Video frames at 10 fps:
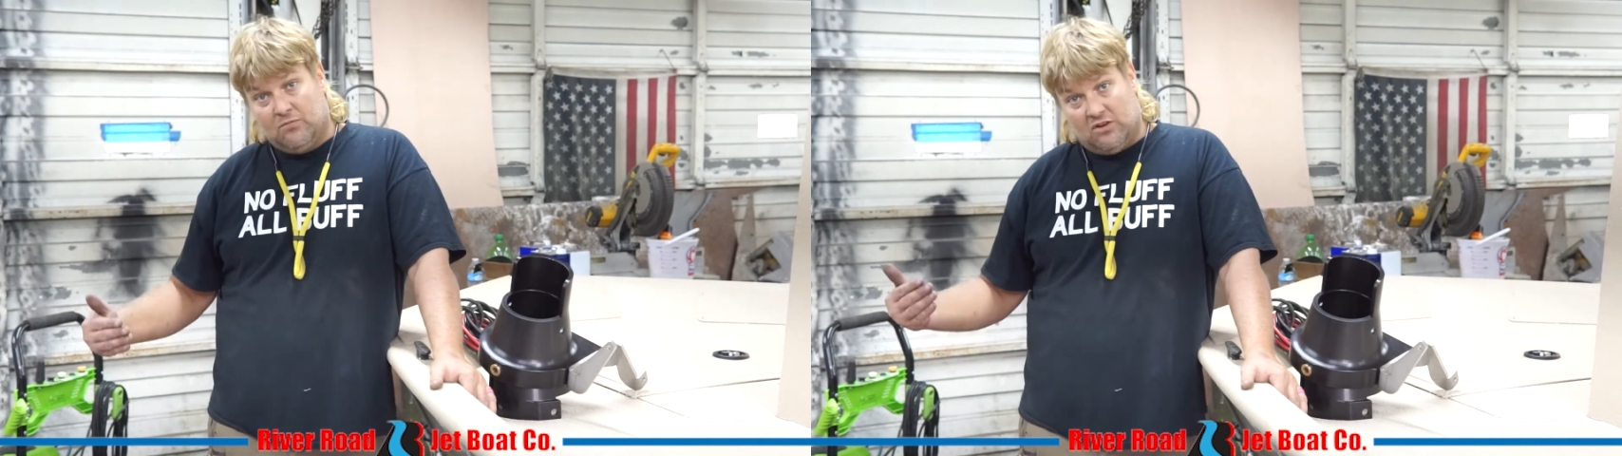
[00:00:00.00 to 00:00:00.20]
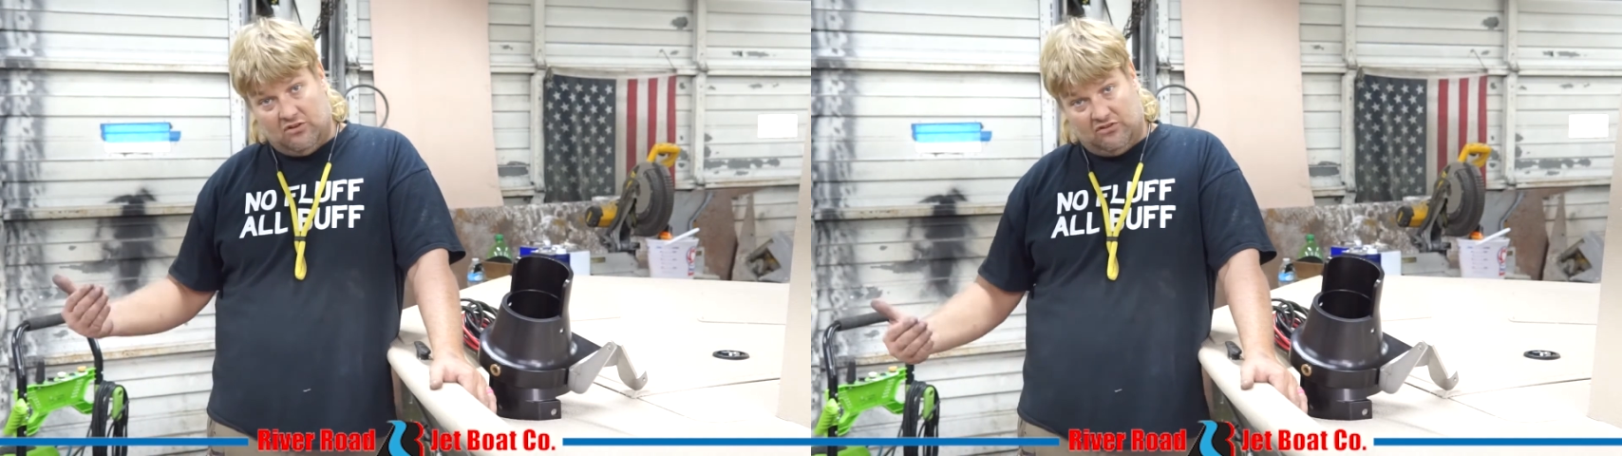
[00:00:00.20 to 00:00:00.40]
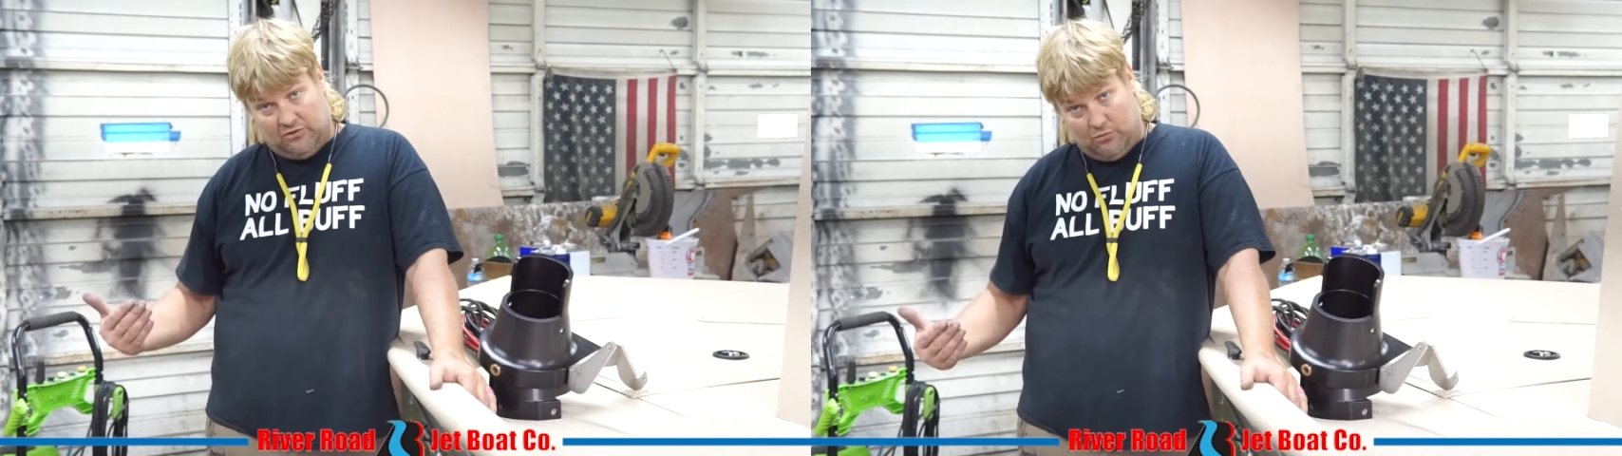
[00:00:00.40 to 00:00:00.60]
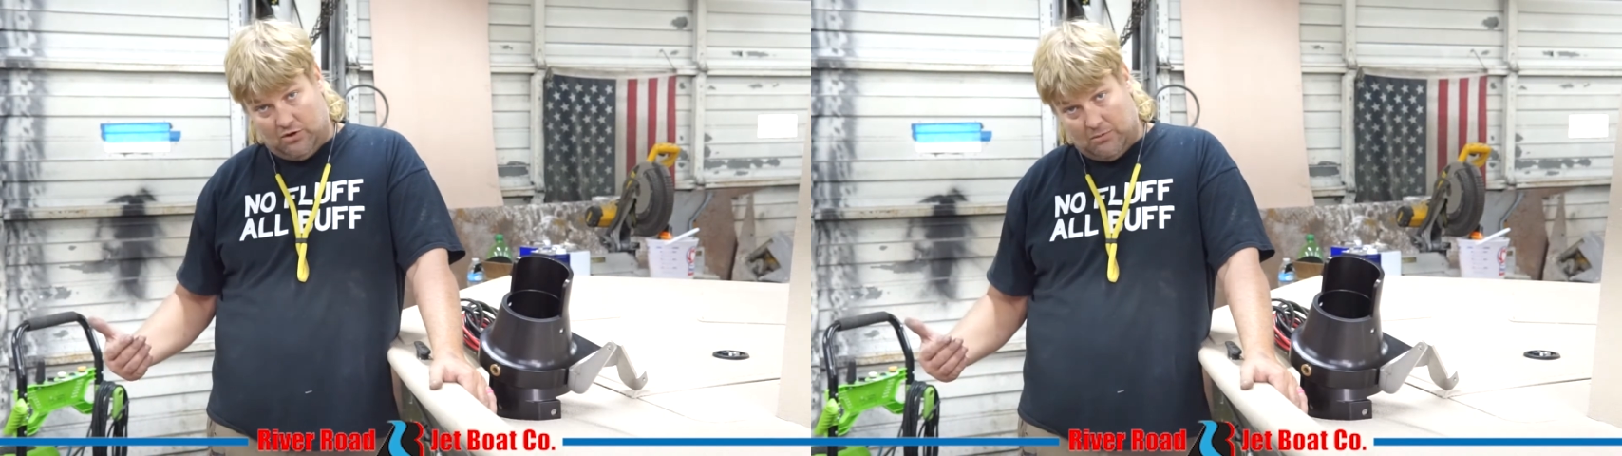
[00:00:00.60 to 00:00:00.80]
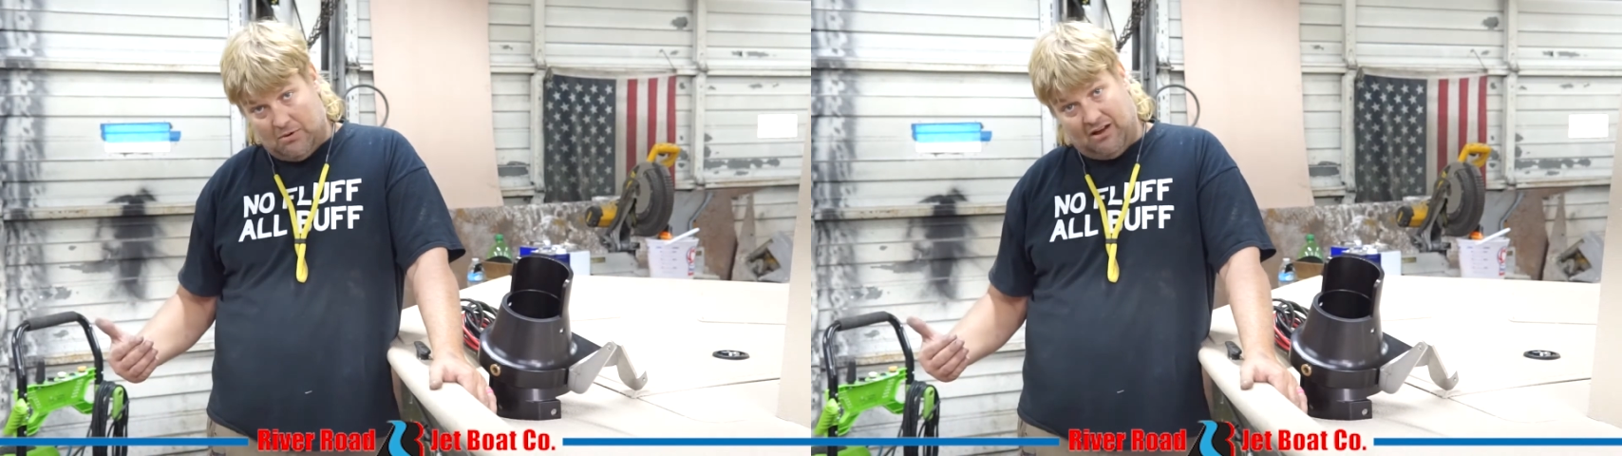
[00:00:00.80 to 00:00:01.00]
Usually
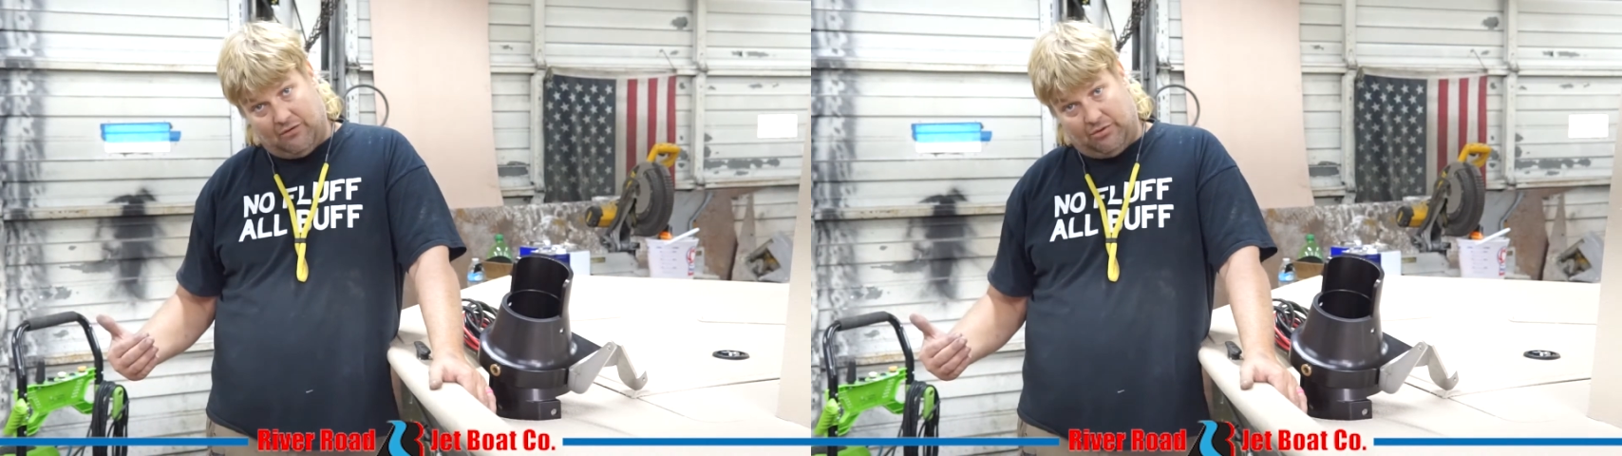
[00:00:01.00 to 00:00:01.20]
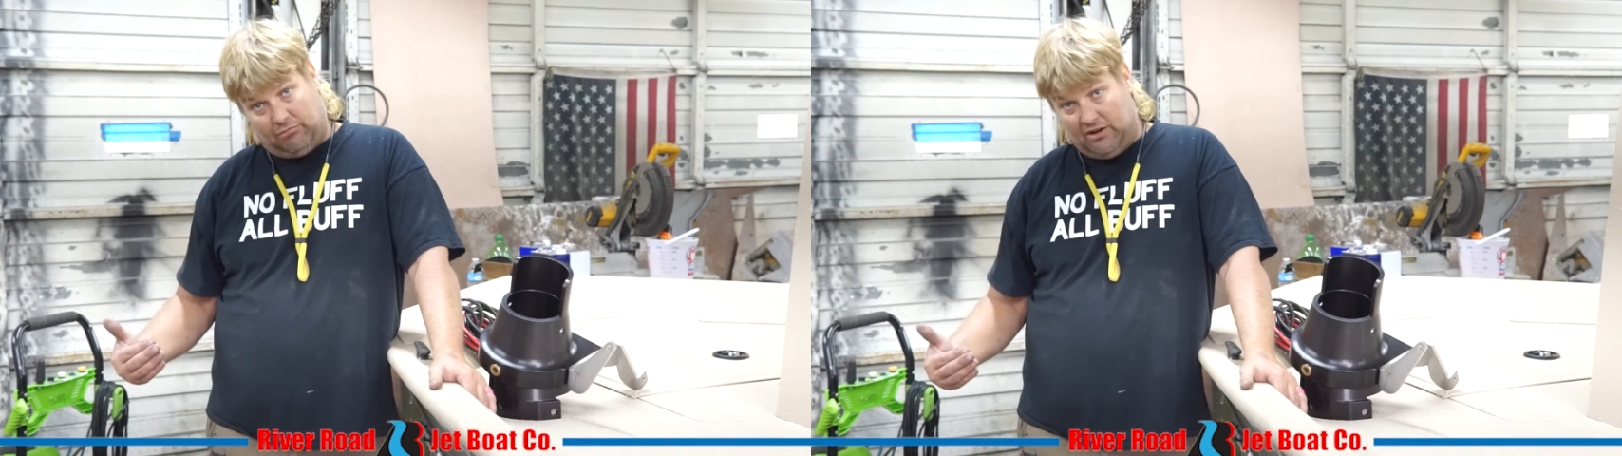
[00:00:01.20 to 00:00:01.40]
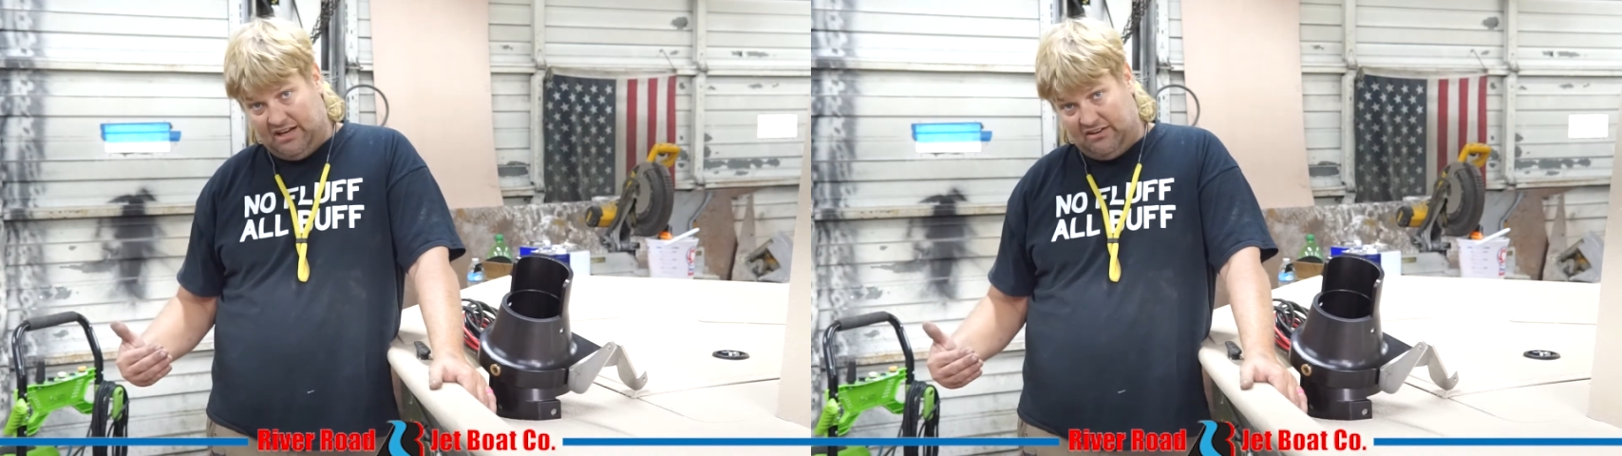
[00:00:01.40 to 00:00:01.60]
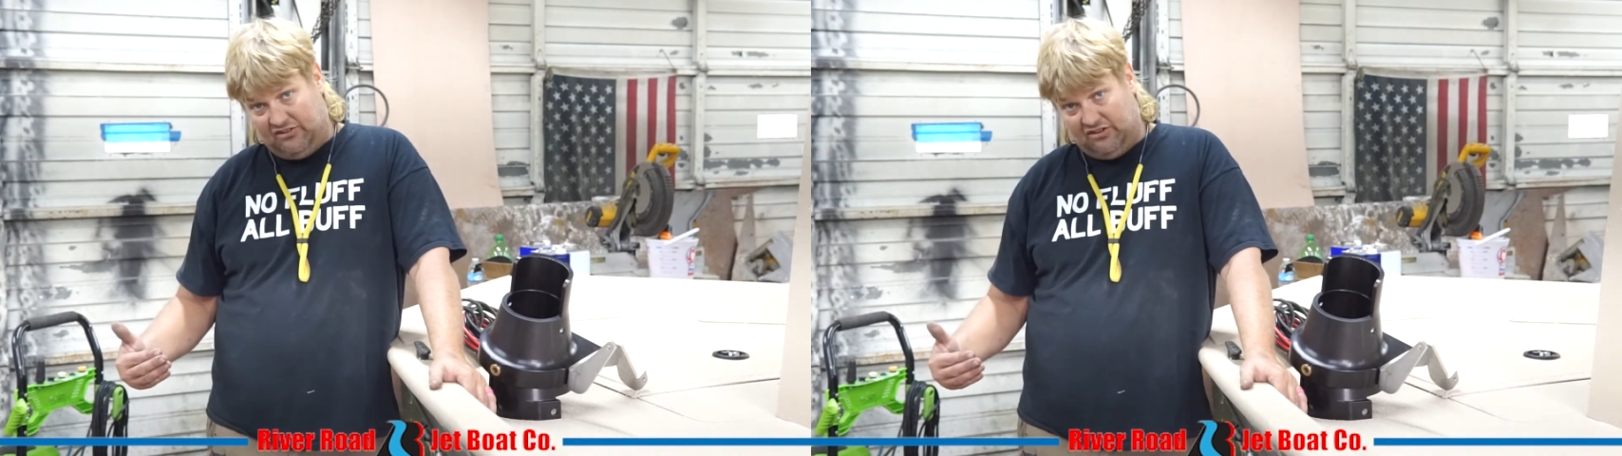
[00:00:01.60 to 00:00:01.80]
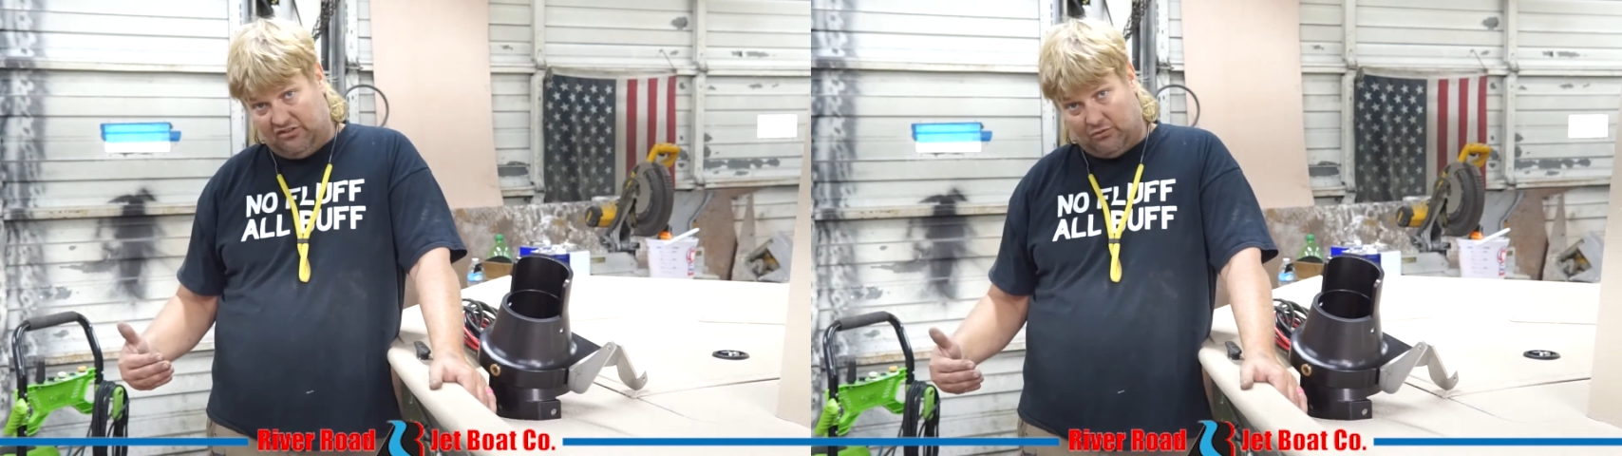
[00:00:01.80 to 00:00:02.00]
we're about 3 inches,